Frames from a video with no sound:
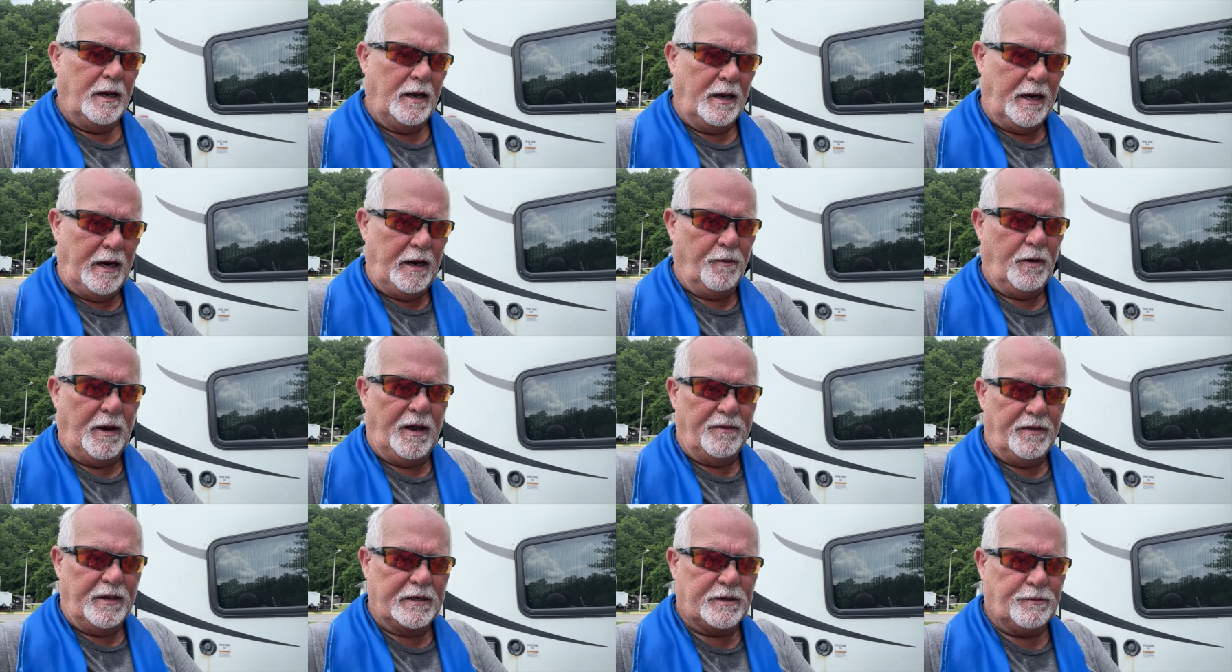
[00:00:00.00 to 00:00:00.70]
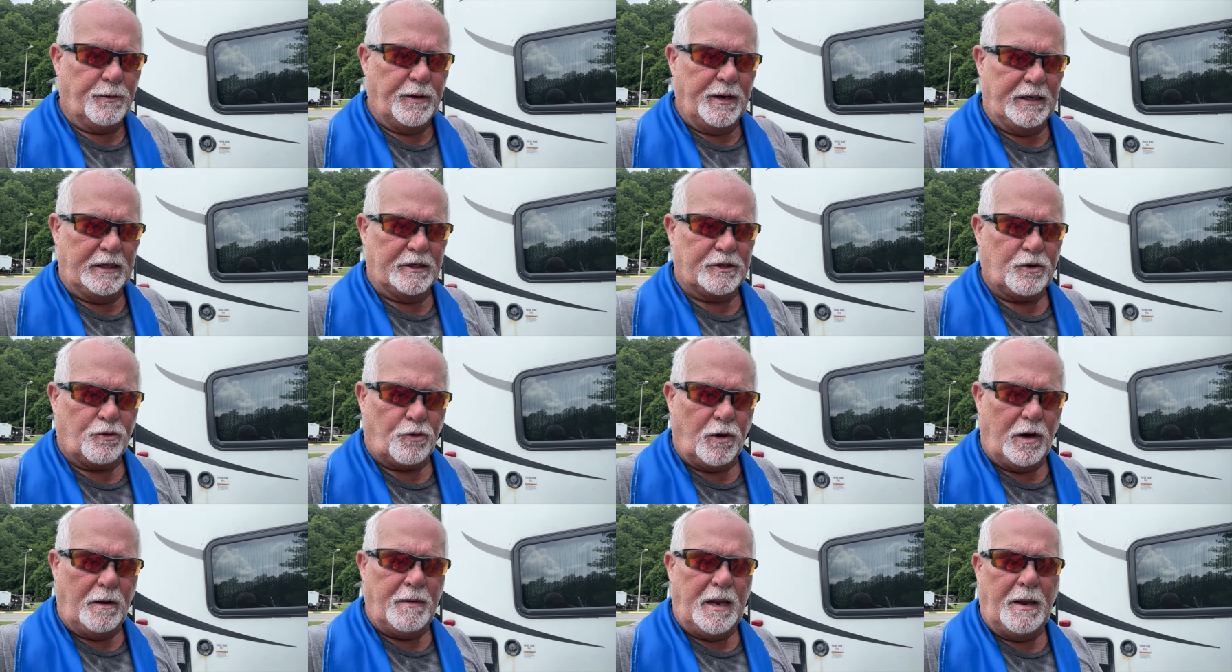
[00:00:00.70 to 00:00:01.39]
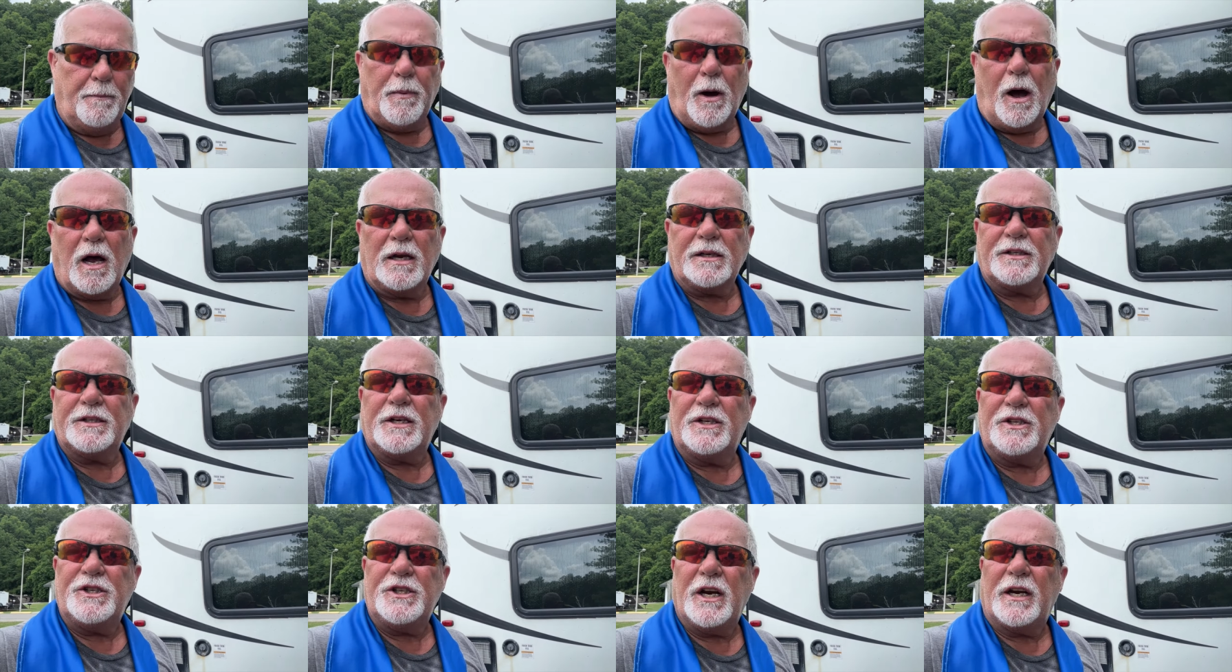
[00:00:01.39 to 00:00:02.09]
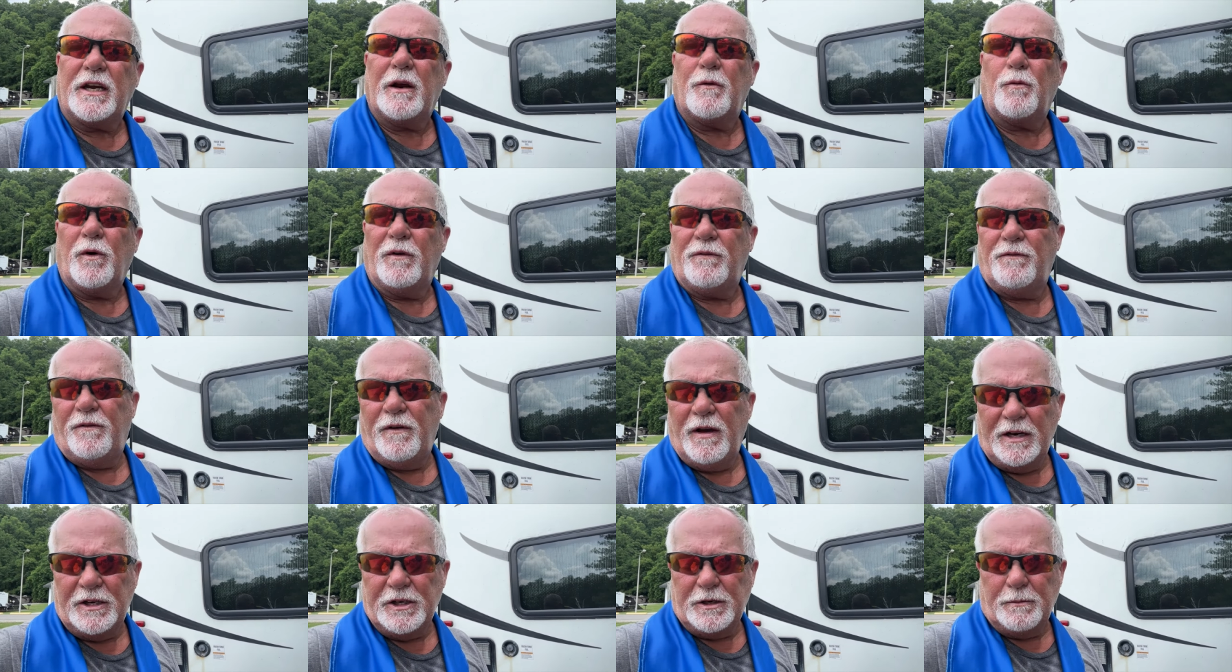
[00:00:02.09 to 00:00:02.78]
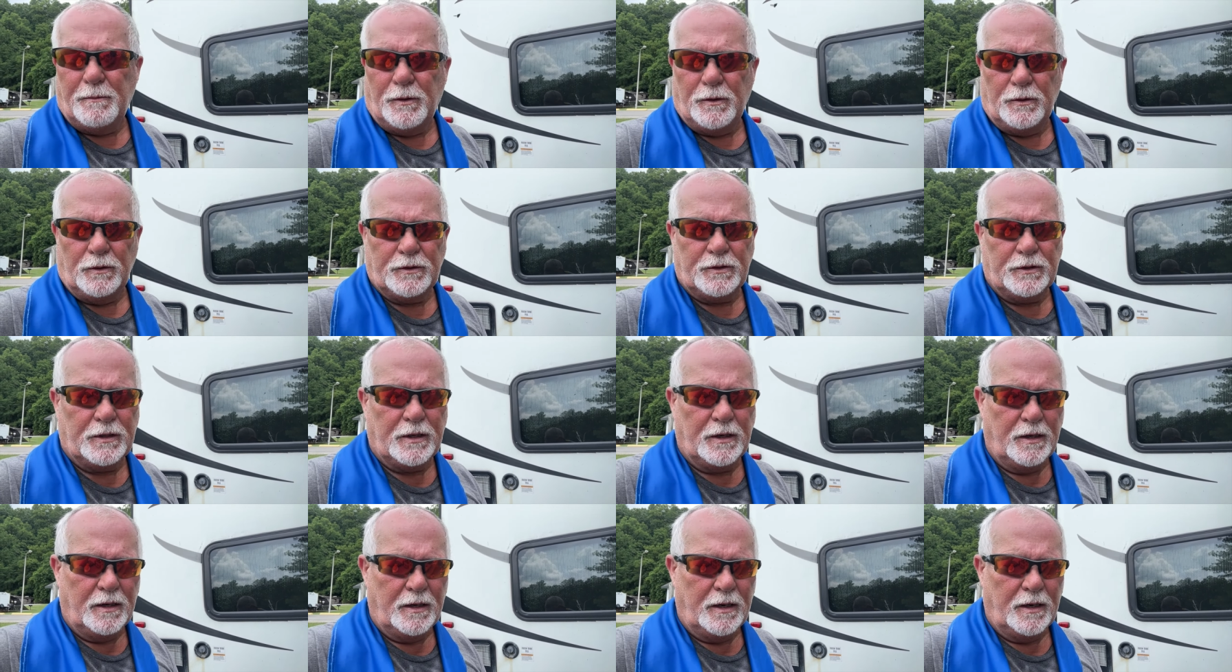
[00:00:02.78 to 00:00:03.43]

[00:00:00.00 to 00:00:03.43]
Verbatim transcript: Anyway, this one is creamy pasta chicken with vegetables.